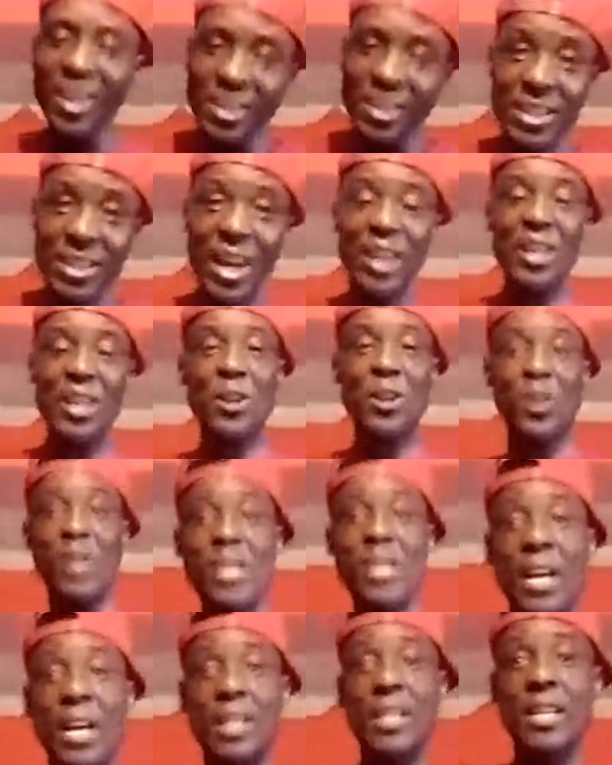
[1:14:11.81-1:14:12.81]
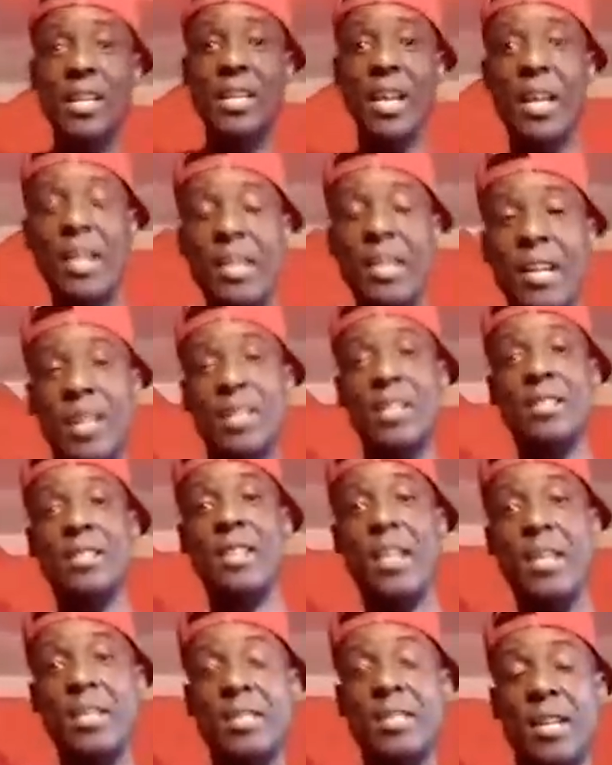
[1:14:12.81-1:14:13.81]
now the ugly and the girl and the
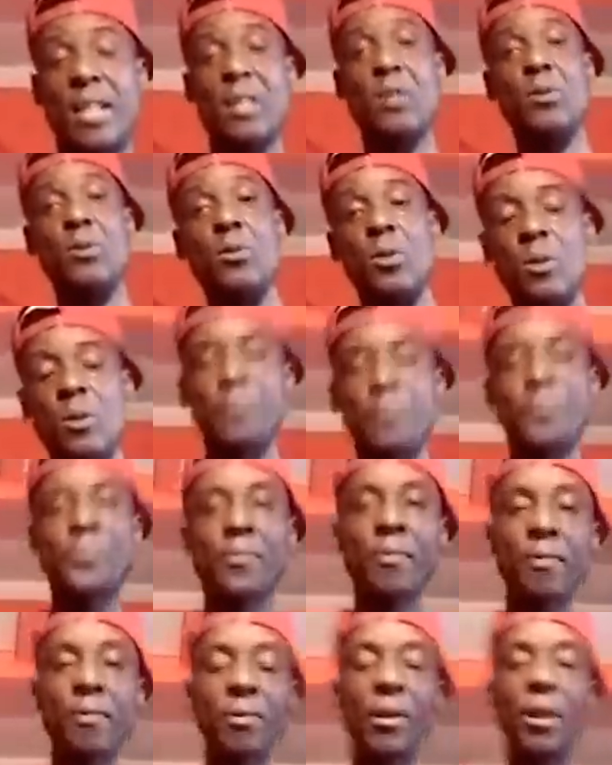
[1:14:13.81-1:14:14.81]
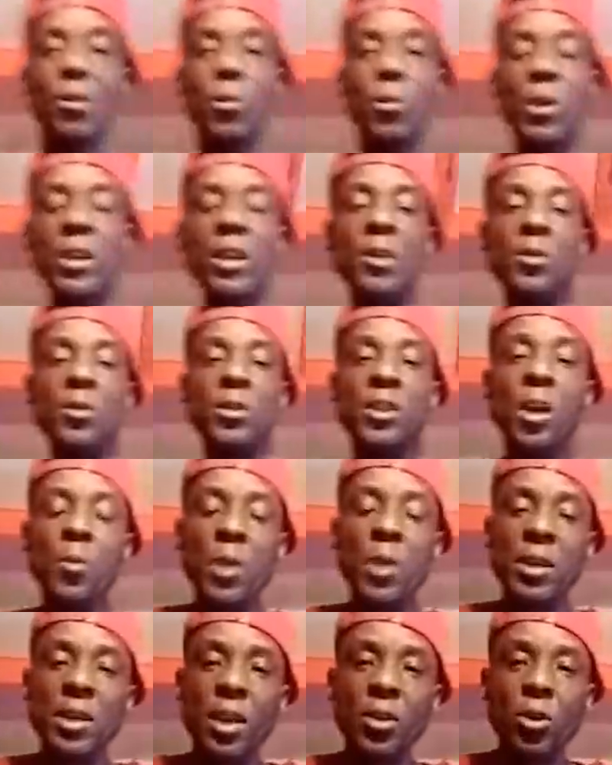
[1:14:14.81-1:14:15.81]
tight and the one. But they, they
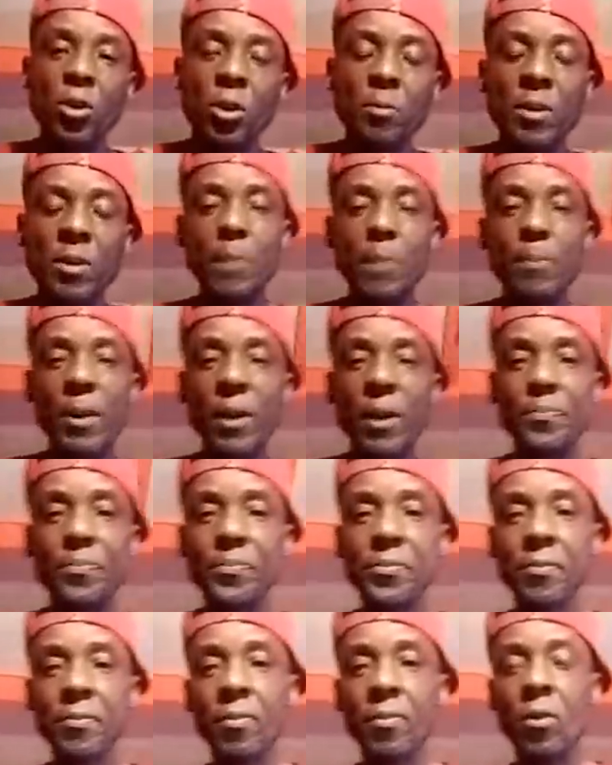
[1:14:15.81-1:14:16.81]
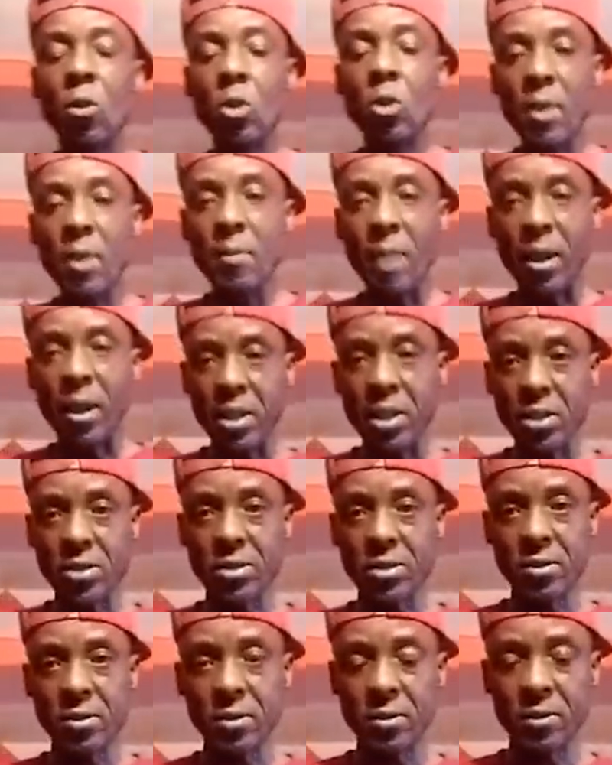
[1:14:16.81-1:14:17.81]
went that down with the palm. Remember
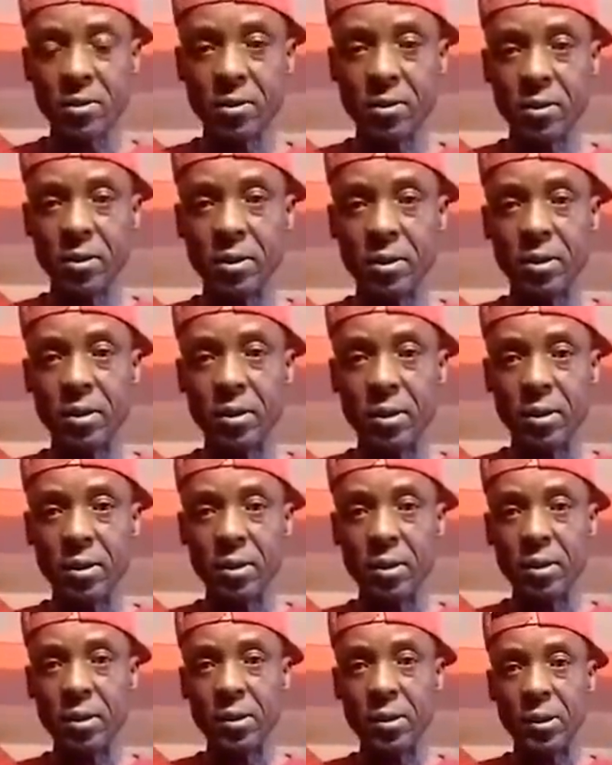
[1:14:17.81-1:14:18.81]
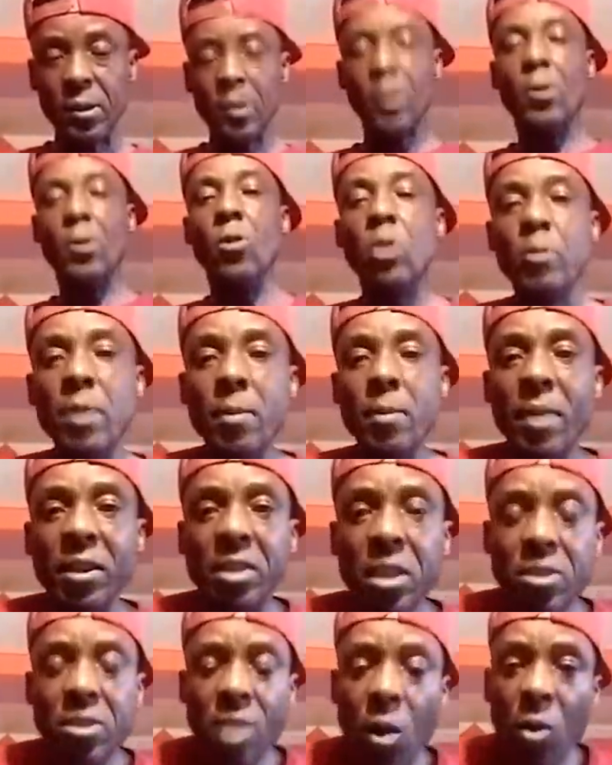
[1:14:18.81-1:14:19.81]
this? Ou remember
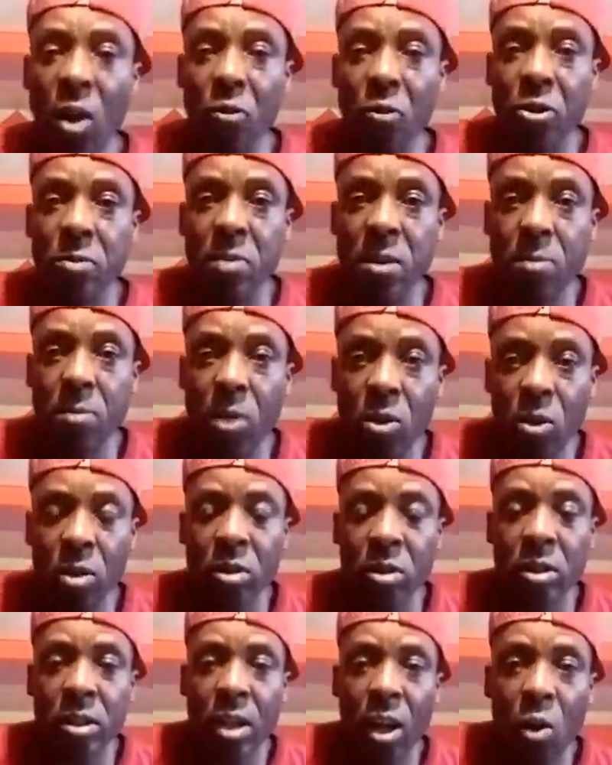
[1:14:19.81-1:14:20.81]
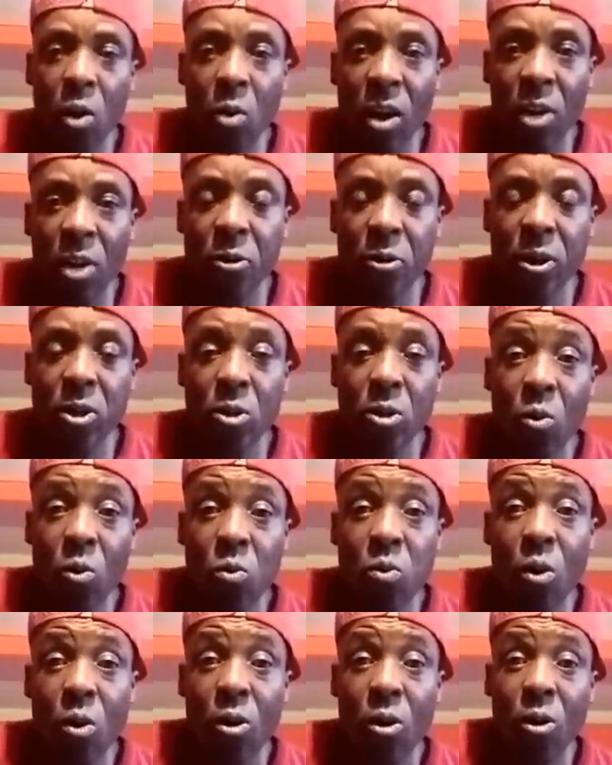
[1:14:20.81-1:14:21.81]
things are going for me, but nothing not going for you.
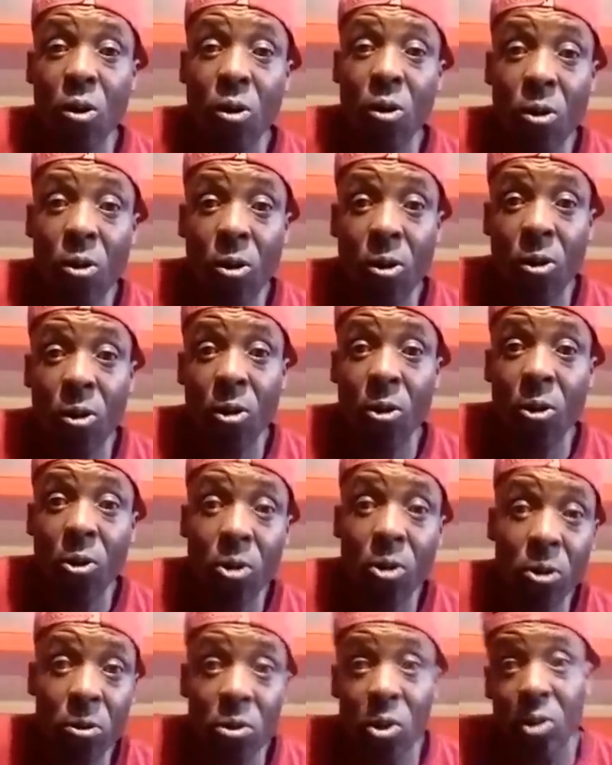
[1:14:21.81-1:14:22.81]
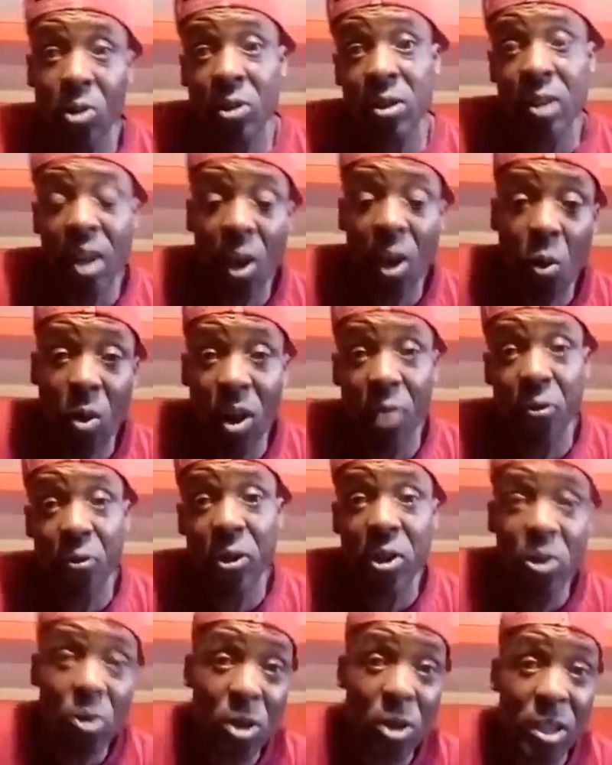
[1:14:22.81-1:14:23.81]
Whoa, nothing not going for
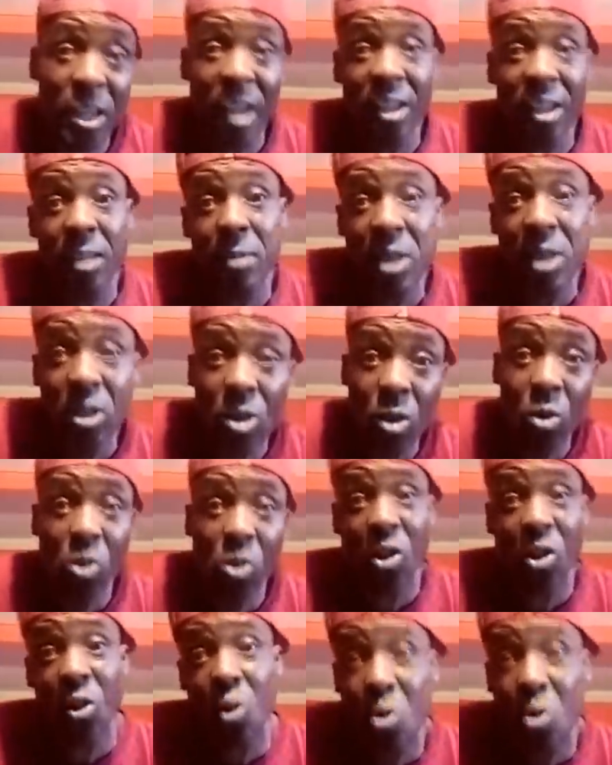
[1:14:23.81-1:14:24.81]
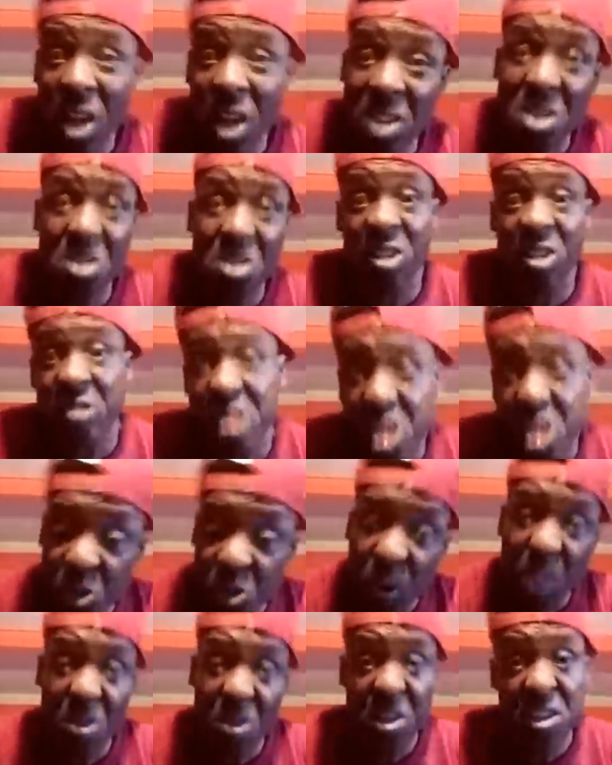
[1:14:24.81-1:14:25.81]
you. Girl, I mean, it looks so good that you not reach
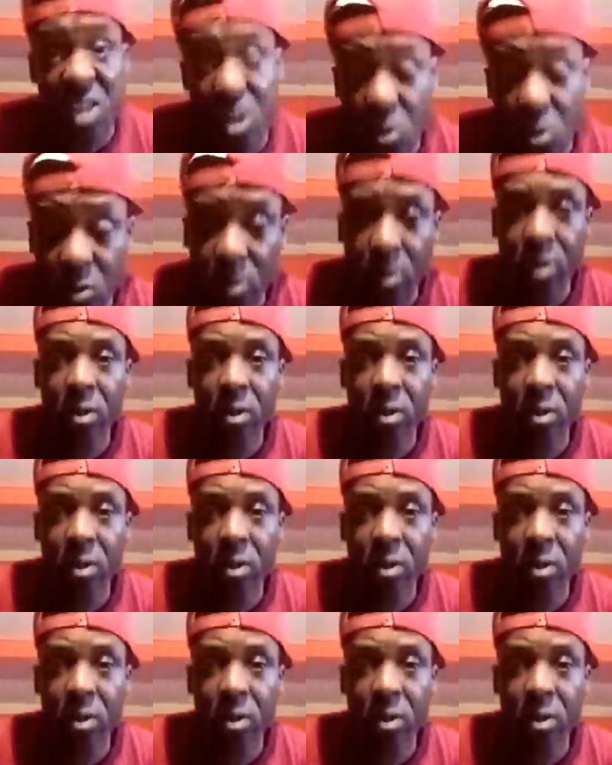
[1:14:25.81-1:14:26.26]
far in it.